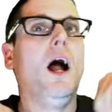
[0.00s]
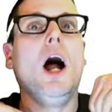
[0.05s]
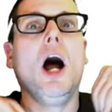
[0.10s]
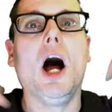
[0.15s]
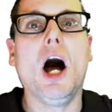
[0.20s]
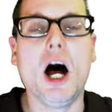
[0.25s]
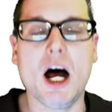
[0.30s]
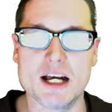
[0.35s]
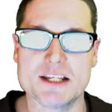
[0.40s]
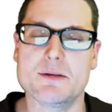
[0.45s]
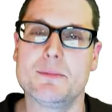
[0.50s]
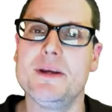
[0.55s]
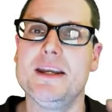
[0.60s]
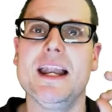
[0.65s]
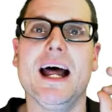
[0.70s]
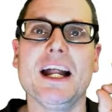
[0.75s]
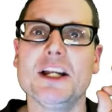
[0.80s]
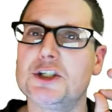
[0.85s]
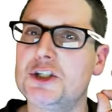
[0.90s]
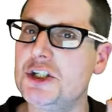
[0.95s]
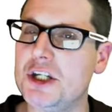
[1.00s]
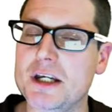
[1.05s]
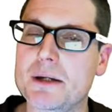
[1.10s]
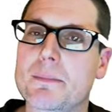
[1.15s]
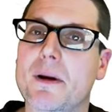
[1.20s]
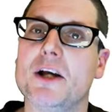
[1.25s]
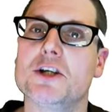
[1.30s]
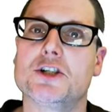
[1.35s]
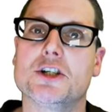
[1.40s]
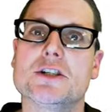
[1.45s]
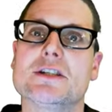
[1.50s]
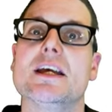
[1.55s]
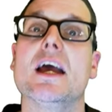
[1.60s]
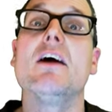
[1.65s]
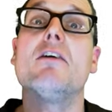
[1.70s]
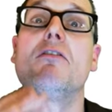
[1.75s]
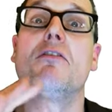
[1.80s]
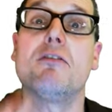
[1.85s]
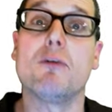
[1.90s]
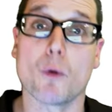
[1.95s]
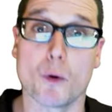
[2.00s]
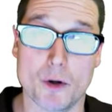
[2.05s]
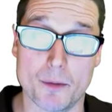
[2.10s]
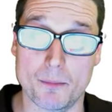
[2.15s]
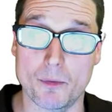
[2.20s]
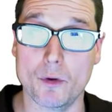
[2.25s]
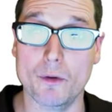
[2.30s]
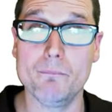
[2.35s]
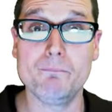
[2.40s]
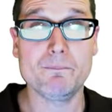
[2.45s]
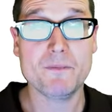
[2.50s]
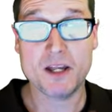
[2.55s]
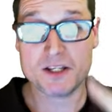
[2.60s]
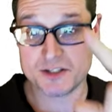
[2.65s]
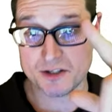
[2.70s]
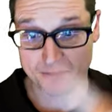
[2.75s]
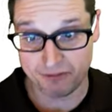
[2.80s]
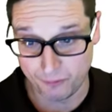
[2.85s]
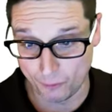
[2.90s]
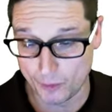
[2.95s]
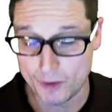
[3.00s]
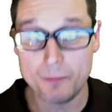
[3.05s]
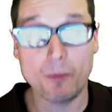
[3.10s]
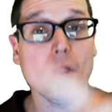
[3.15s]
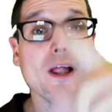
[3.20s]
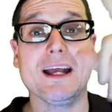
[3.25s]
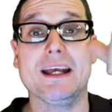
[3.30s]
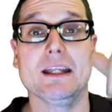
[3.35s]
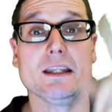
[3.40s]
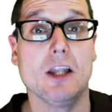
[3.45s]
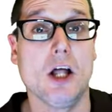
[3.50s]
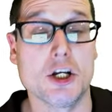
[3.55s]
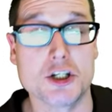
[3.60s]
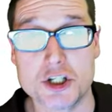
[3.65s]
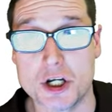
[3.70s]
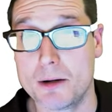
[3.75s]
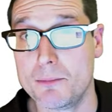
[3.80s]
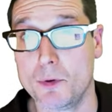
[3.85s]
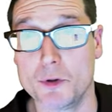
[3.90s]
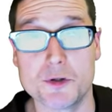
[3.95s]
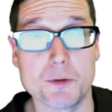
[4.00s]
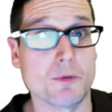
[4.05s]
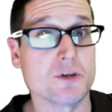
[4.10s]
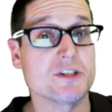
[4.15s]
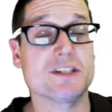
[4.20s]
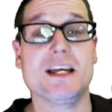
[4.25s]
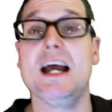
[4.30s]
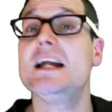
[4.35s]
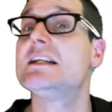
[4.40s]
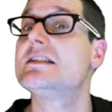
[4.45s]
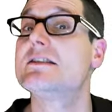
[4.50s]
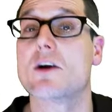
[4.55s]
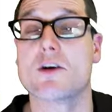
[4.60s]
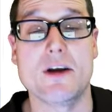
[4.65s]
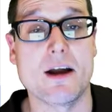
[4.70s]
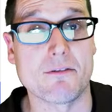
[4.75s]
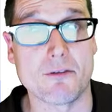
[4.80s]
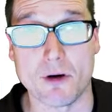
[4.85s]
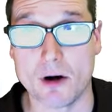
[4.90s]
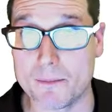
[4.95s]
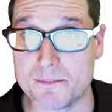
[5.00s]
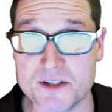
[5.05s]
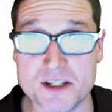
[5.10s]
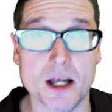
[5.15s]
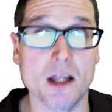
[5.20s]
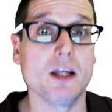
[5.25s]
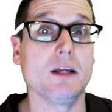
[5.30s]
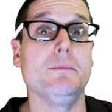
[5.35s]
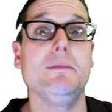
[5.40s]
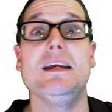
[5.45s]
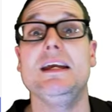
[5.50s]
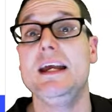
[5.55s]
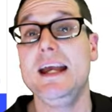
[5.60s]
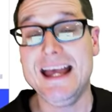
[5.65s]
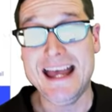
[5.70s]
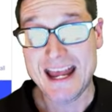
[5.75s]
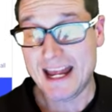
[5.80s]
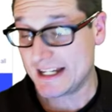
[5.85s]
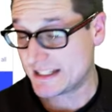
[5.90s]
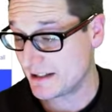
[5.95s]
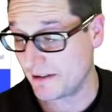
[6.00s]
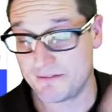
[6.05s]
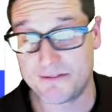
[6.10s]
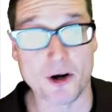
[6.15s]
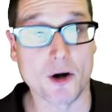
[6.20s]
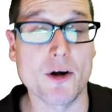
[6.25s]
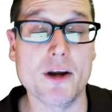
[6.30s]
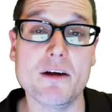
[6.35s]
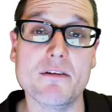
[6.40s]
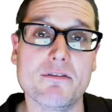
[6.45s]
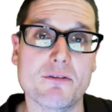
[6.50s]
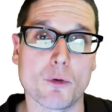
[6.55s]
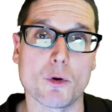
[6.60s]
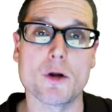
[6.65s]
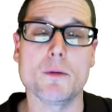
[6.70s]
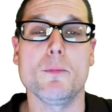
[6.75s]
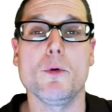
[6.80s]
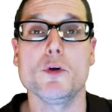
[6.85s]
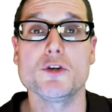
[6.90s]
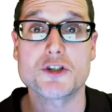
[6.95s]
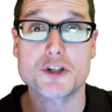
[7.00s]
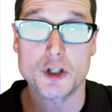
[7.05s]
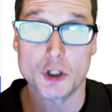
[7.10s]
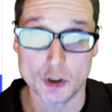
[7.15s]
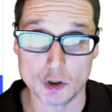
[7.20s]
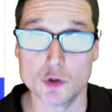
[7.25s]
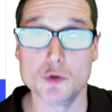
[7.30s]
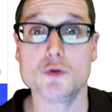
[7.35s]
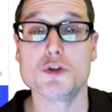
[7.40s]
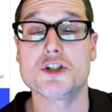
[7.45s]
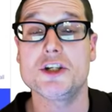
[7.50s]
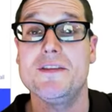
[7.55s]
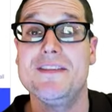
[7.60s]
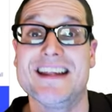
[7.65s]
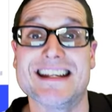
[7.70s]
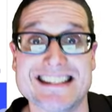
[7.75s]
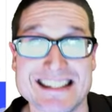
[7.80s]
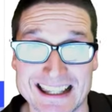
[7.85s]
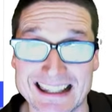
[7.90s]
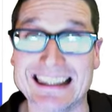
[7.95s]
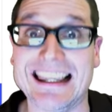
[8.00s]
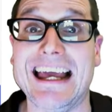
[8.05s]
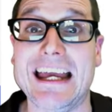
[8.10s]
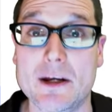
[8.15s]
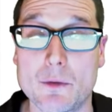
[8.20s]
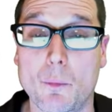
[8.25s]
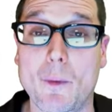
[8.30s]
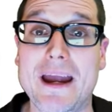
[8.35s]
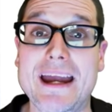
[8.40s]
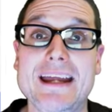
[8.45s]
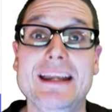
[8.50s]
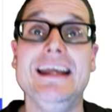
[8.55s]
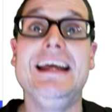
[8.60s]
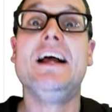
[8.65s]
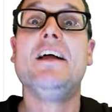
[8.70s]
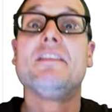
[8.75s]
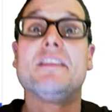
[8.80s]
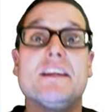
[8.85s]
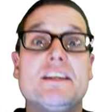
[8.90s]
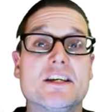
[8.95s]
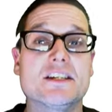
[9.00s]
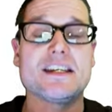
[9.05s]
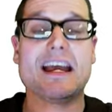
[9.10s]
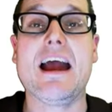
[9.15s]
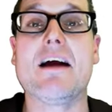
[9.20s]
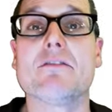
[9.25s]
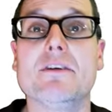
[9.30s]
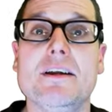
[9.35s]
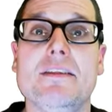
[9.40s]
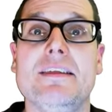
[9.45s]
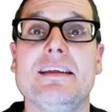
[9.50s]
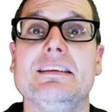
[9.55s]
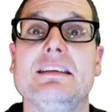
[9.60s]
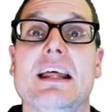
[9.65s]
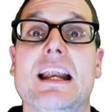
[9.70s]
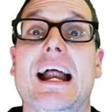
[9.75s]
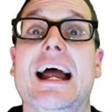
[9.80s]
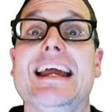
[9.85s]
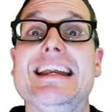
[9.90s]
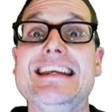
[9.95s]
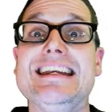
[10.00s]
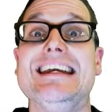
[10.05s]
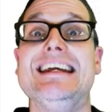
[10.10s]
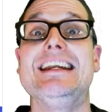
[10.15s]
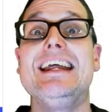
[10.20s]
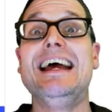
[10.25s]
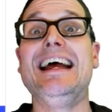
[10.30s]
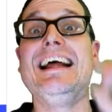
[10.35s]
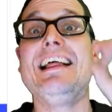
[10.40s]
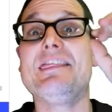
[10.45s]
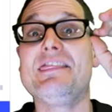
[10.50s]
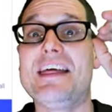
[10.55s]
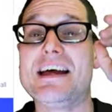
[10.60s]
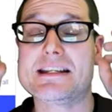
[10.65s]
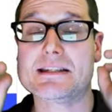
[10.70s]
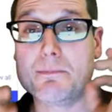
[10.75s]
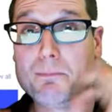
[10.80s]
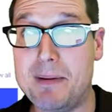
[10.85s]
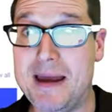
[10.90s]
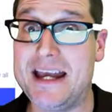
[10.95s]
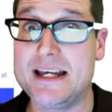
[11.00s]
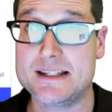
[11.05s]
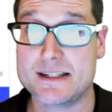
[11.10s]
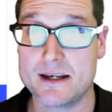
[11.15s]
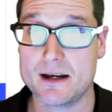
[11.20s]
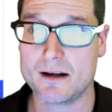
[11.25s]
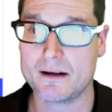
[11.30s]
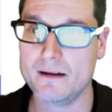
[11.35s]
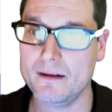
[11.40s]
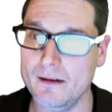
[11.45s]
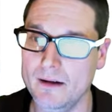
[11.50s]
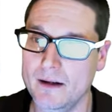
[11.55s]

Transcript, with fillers: Awesome. And not cheap, I should say affordable. It's affordable. I could launch it on multiple sites. They're never upselling me. It's a very affordable solution that's lightweight, that does everything that I need, that's basic.